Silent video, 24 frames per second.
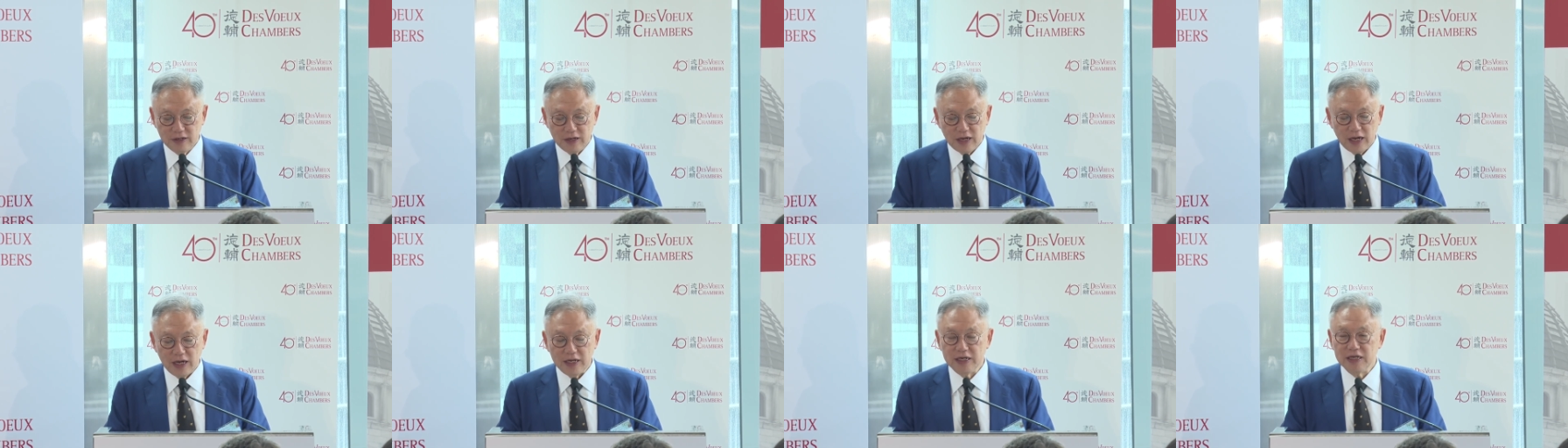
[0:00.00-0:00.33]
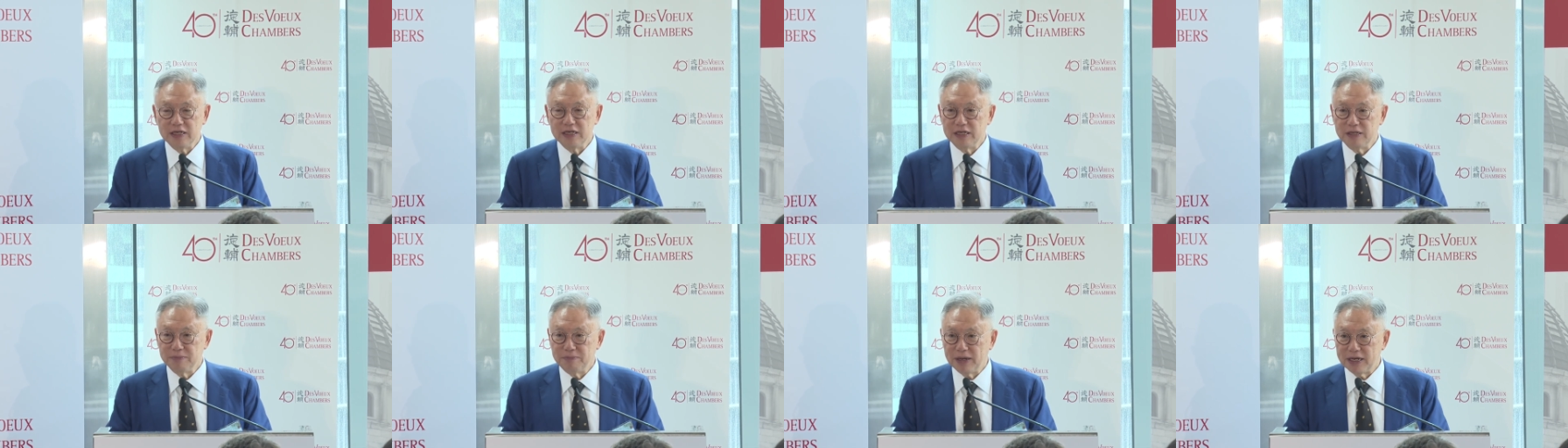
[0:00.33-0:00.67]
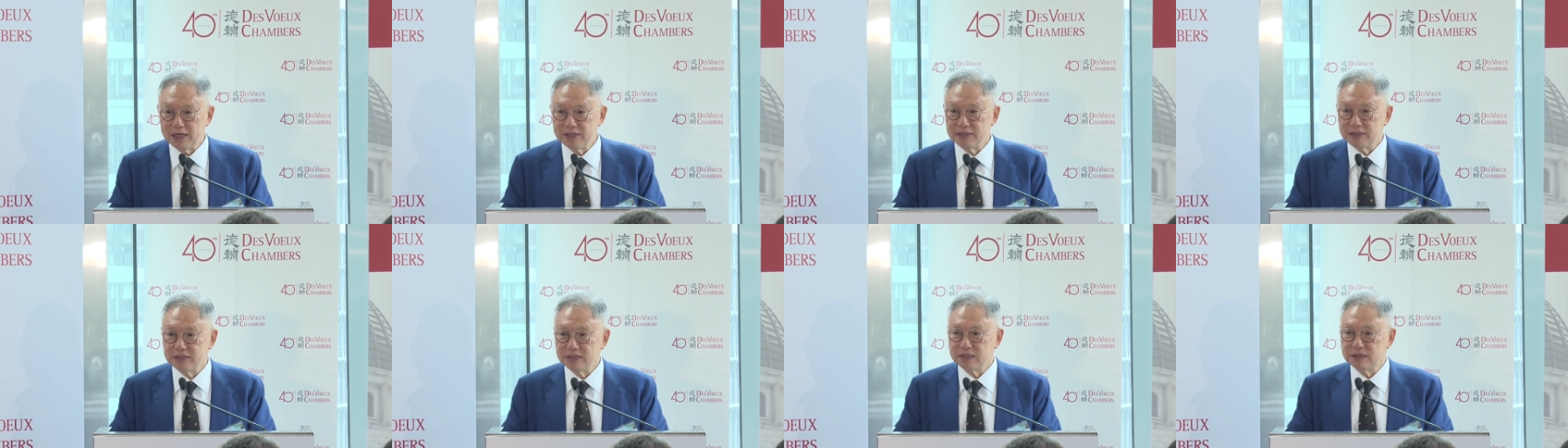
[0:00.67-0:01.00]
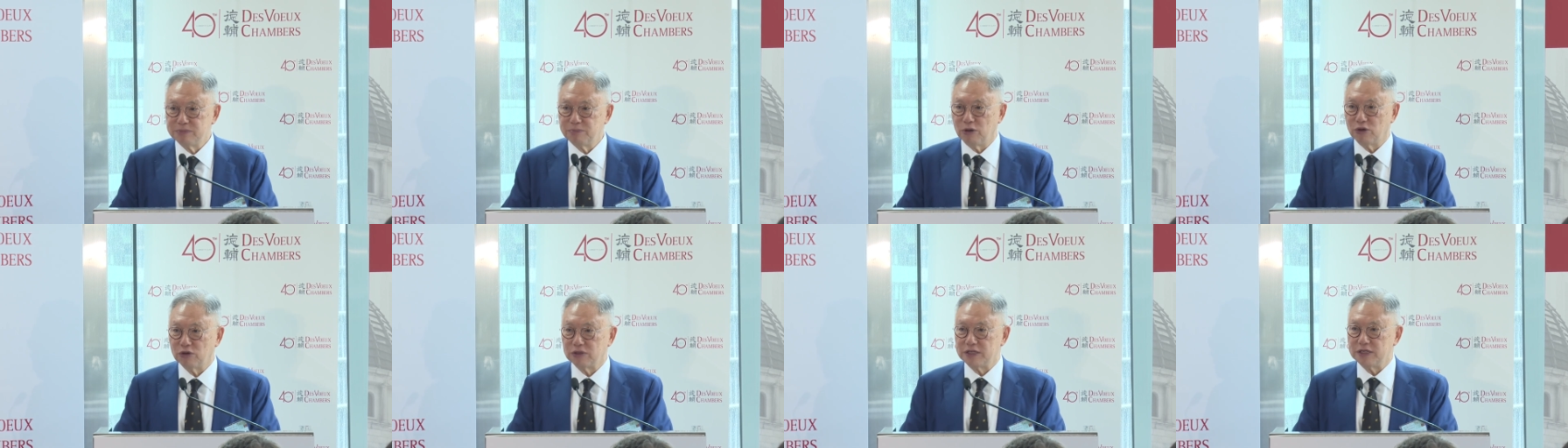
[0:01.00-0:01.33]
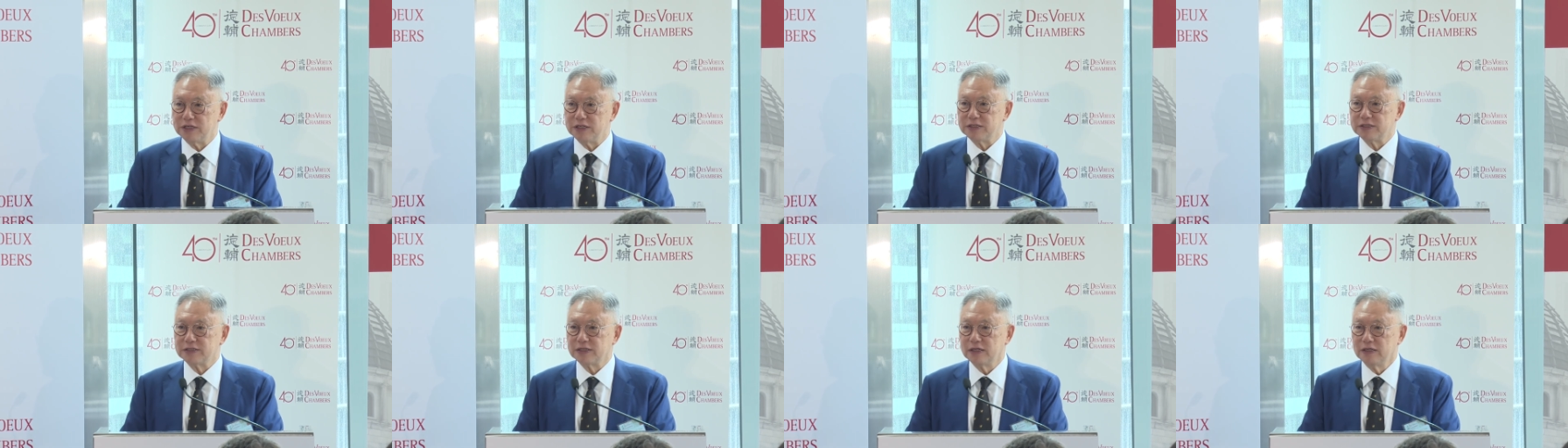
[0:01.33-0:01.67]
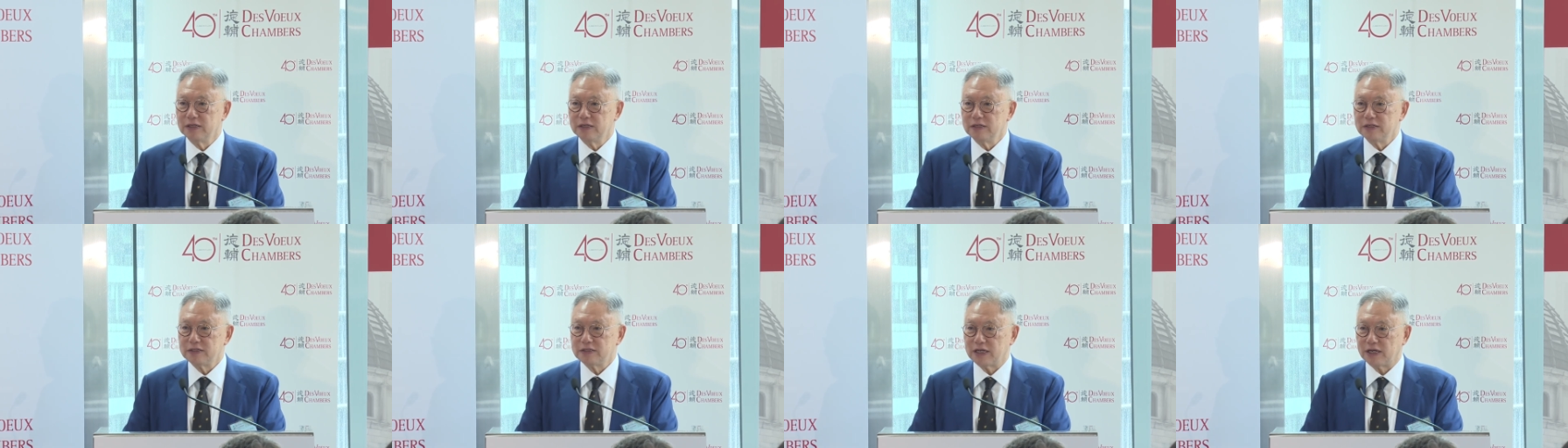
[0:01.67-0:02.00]
and independent bodies
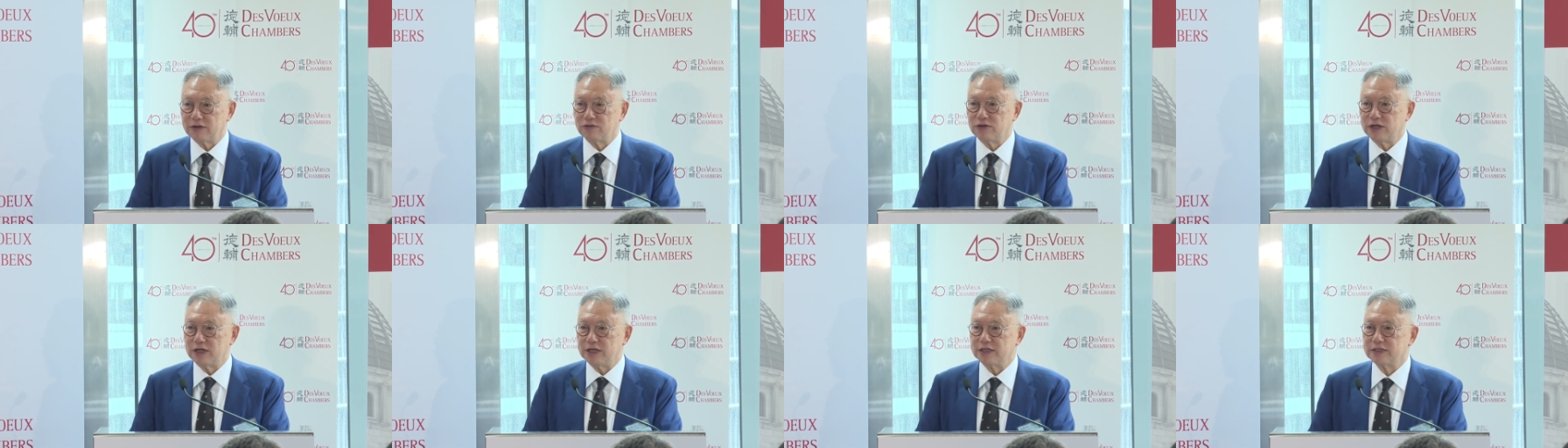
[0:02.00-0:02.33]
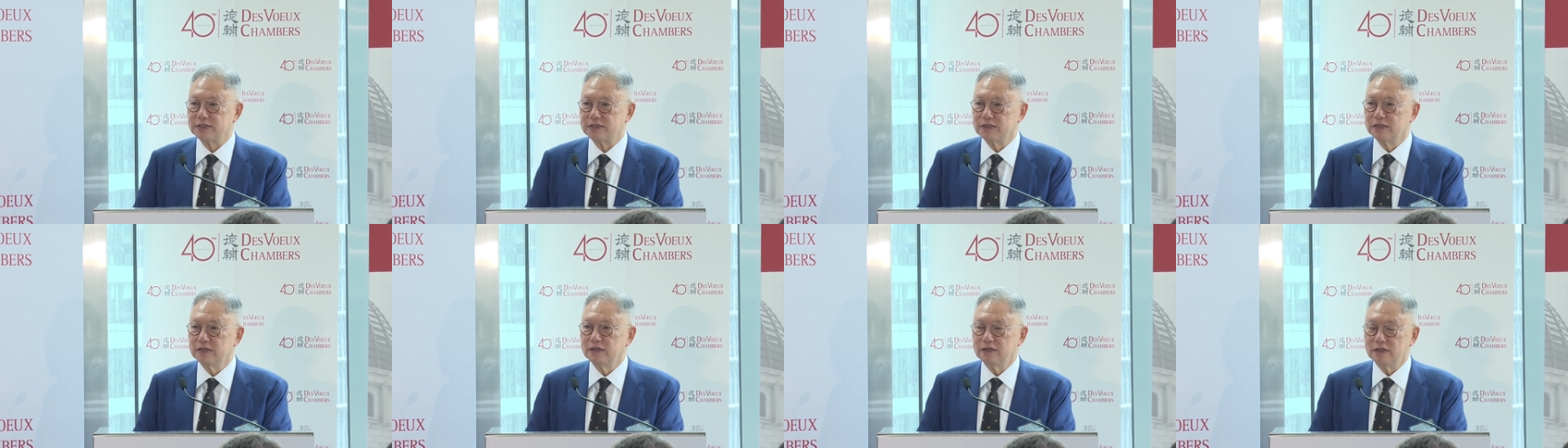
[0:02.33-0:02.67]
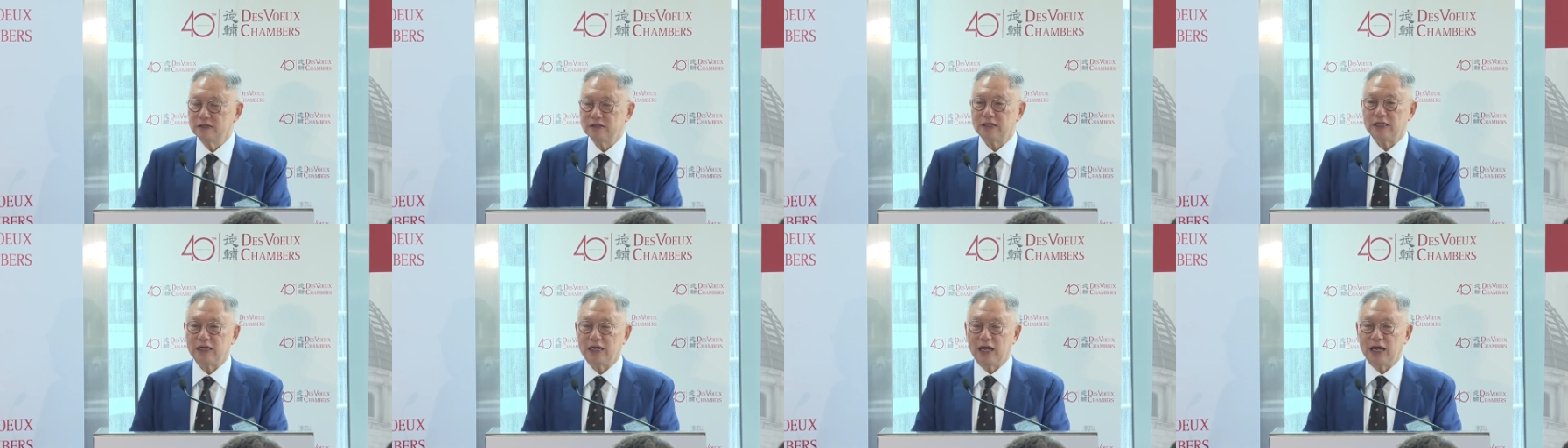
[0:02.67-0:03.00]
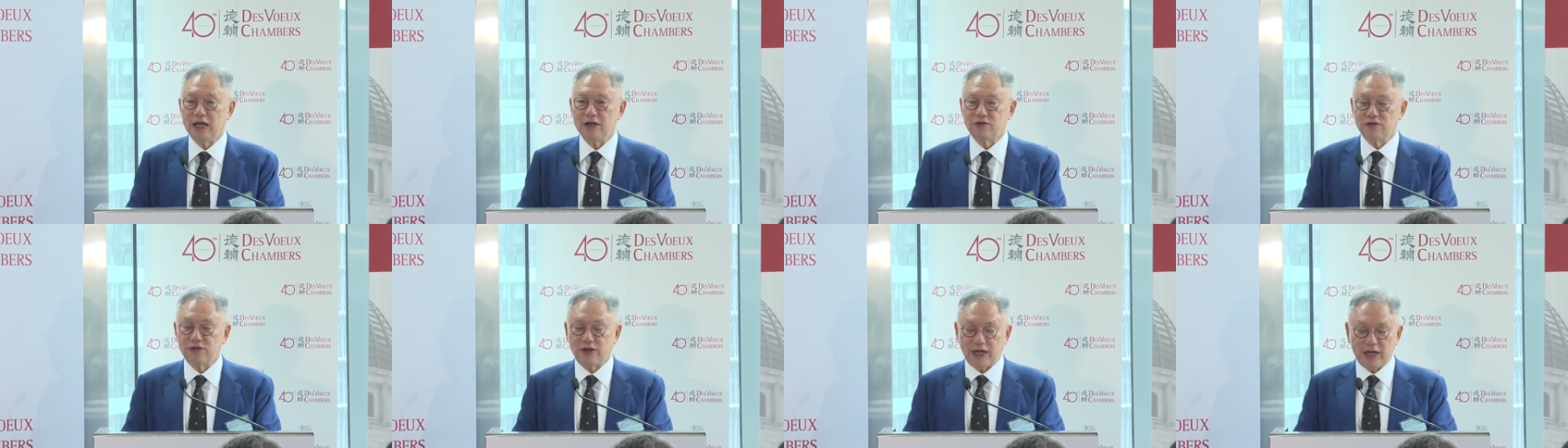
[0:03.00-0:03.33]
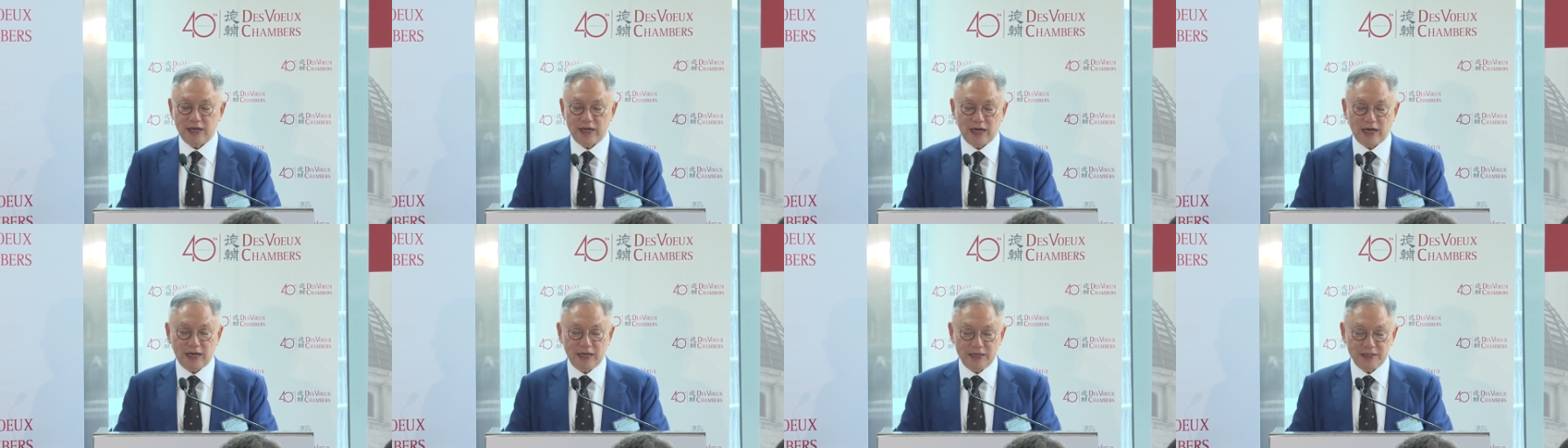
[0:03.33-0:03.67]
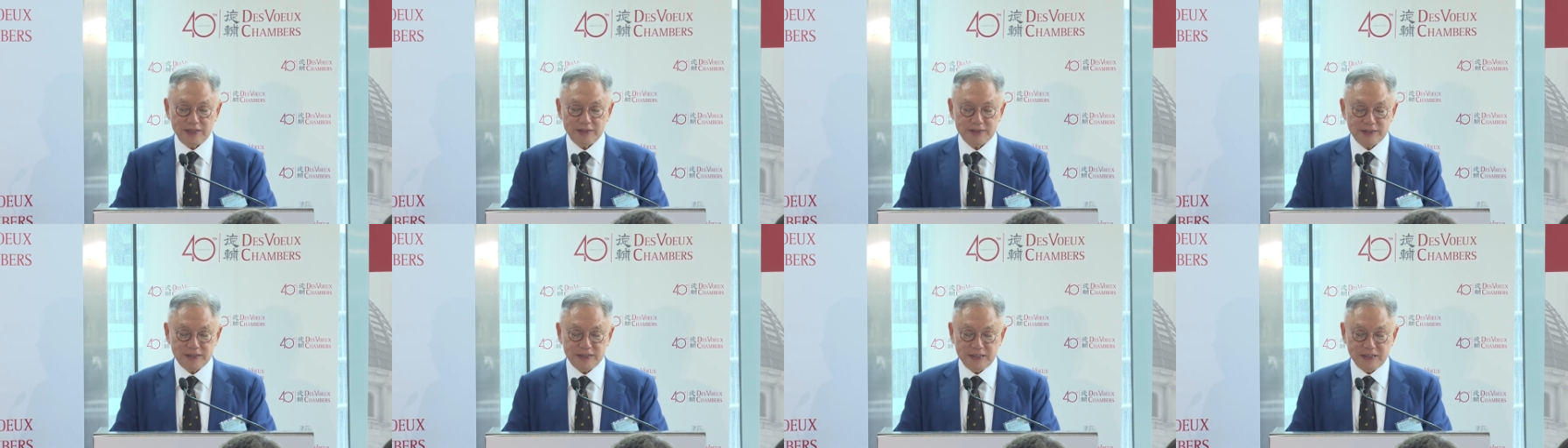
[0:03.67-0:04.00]
such as the
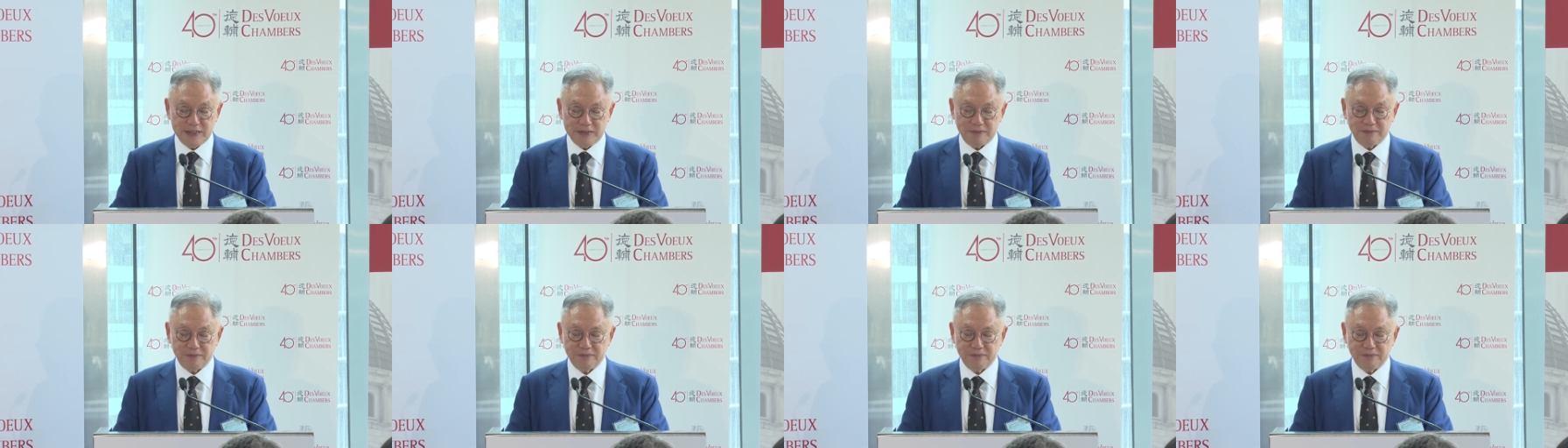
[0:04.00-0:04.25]
HKIAC.